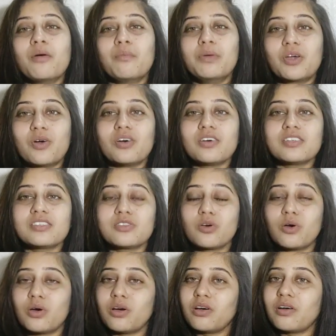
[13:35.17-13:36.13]
because
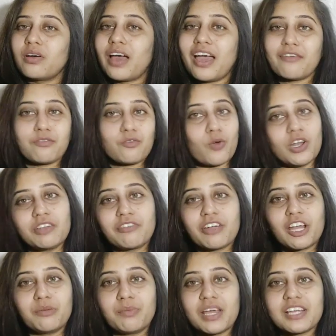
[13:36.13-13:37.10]
I have
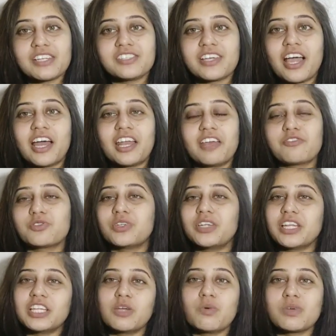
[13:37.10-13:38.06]
qualified my JRF, so
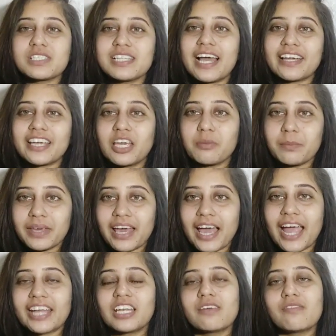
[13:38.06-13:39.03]
nothing was lacking
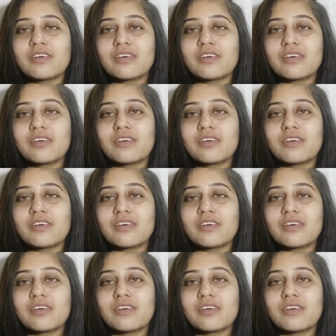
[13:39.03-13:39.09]
behind.